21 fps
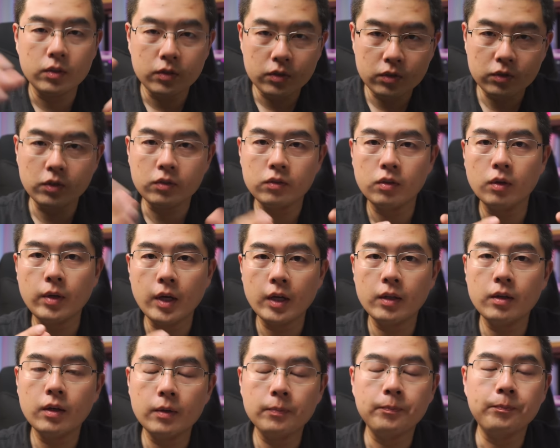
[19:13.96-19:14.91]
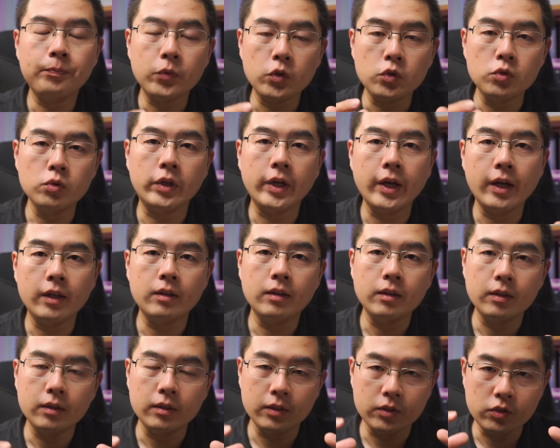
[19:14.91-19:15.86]
sit together you get
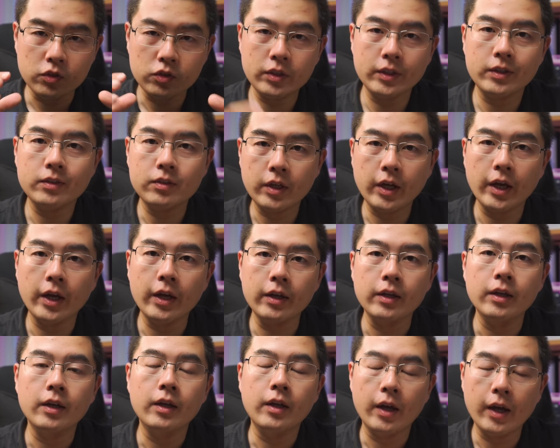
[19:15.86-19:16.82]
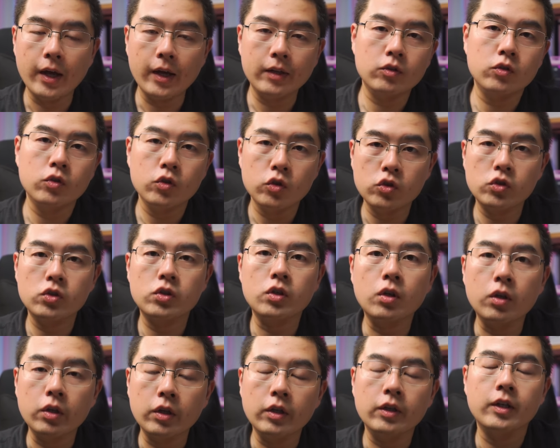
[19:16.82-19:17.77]
the 6K at
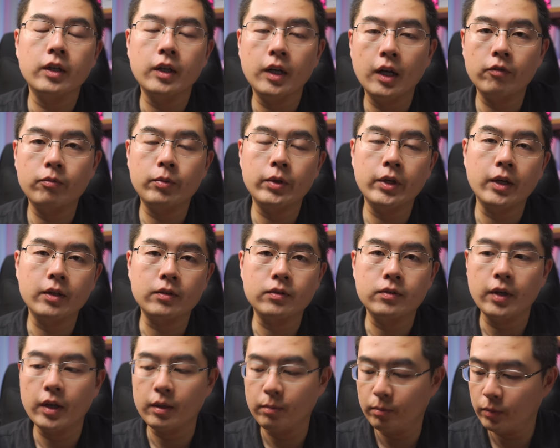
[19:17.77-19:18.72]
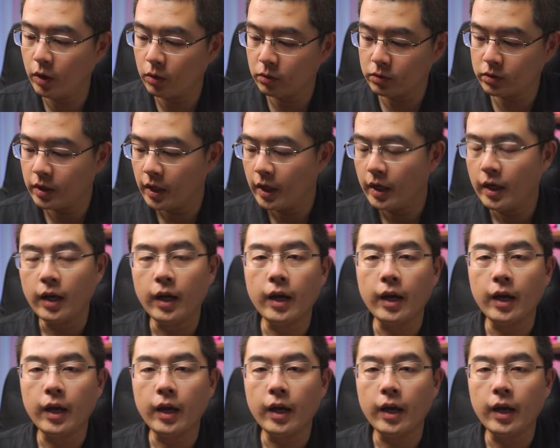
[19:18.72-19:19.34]
30 FPS at most,